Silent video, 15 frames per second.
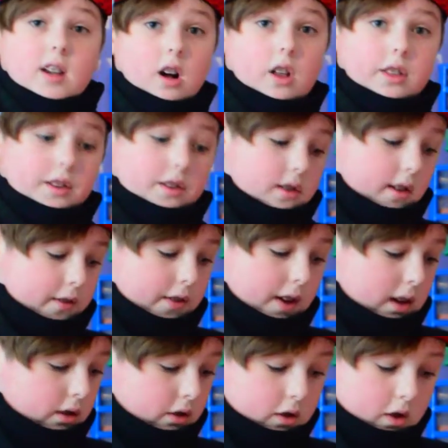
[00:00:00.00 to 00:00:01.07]
all this stuff
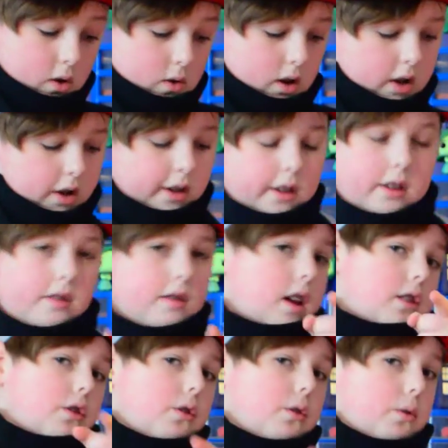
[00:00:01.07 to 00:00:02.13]
out, so stay
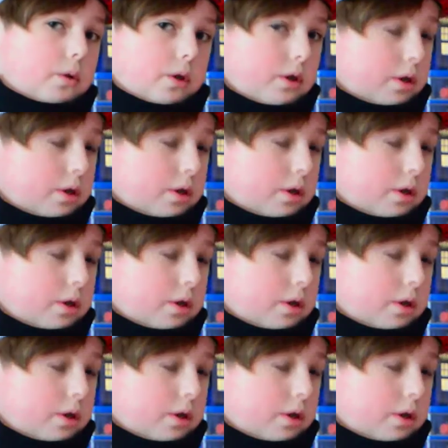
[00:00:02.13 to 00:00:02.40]
tuned.